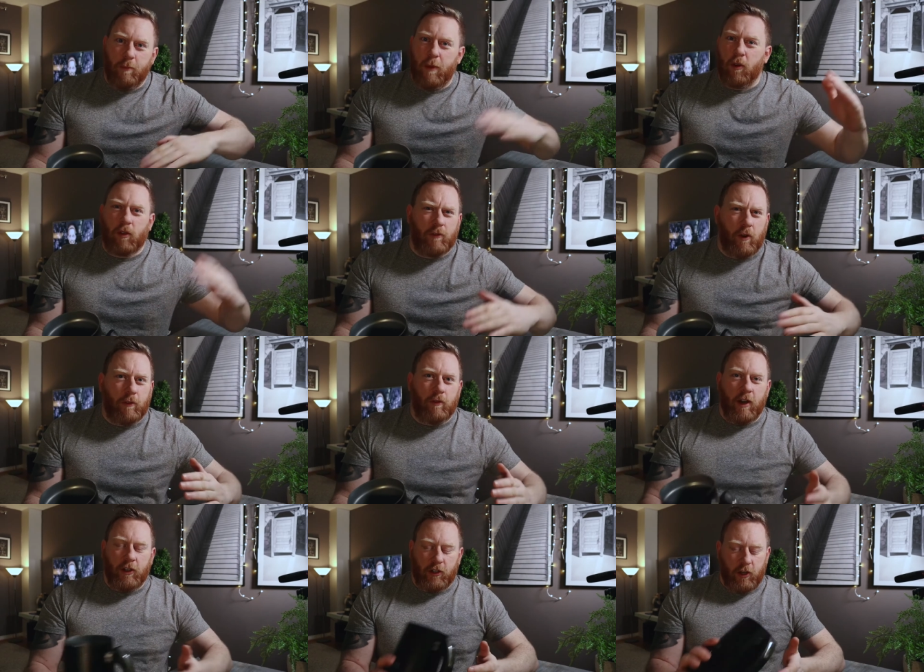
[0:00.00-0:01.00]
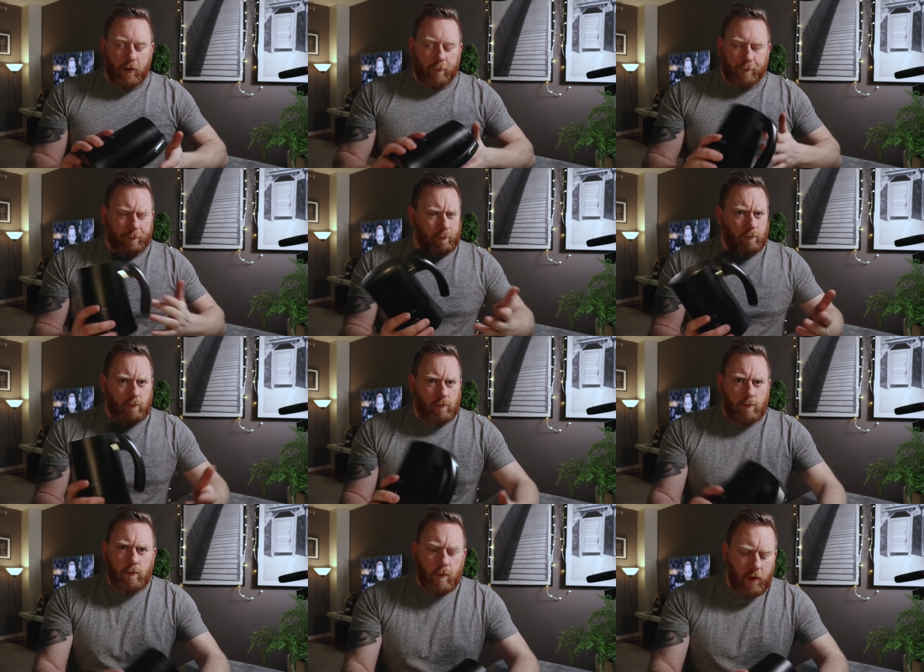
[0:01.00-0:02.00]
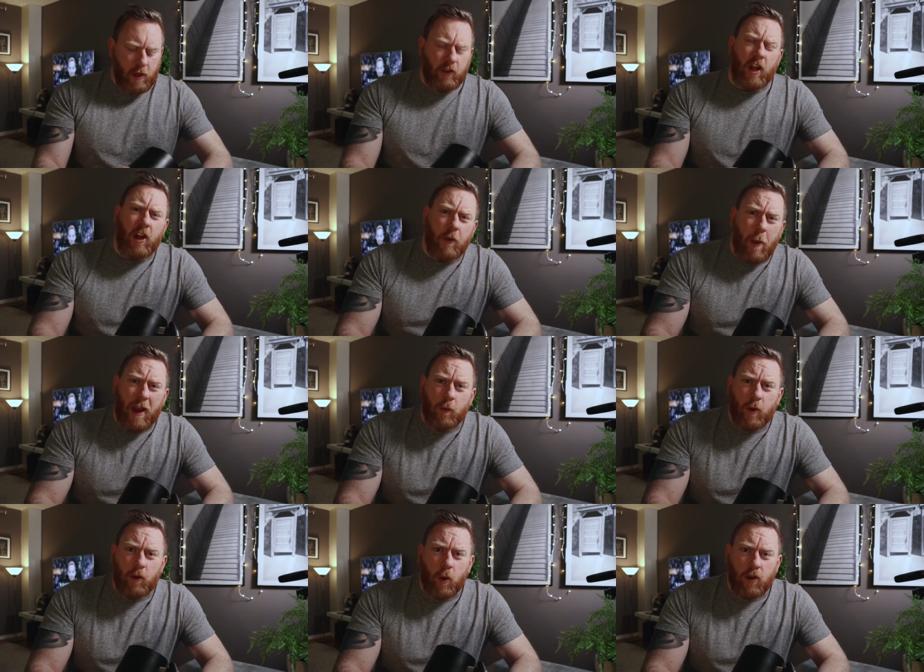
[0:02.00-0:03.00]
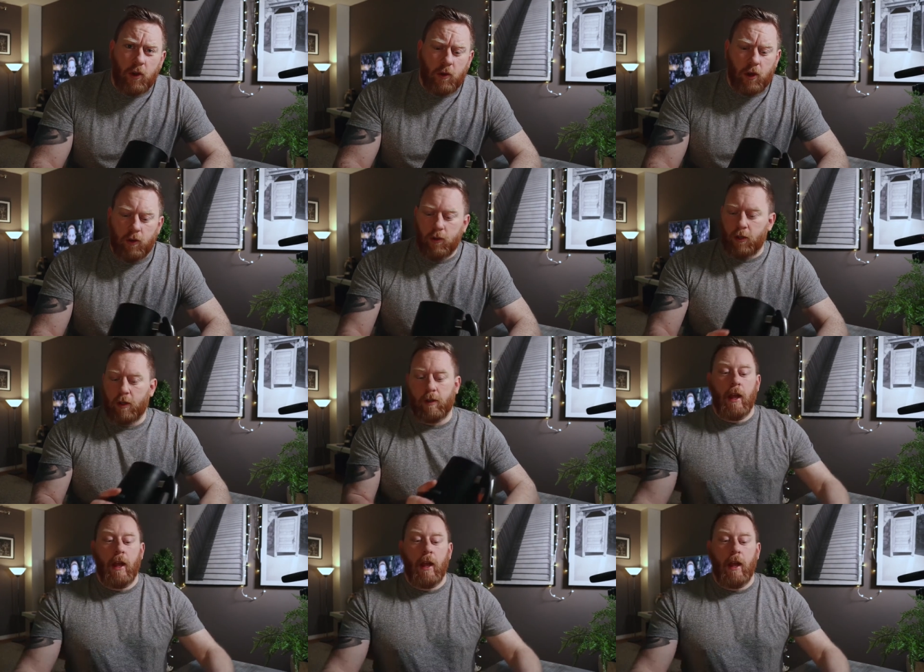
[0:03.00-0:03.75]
milk to froth ratio, it's going to depend which one you use.